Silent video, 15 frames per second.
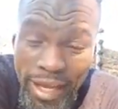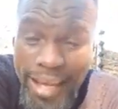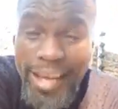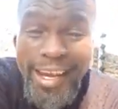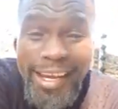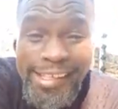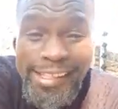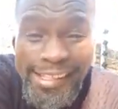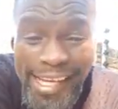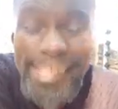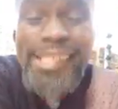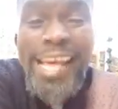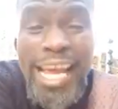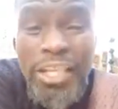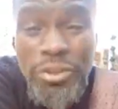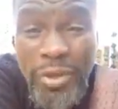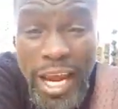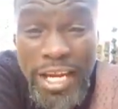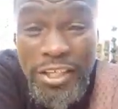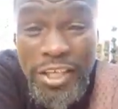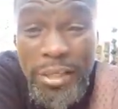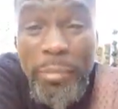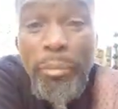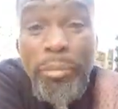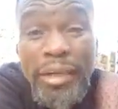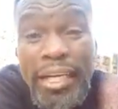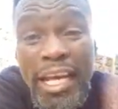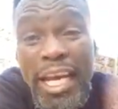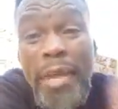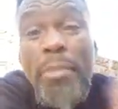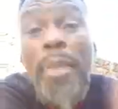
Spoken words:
Is this education bringing me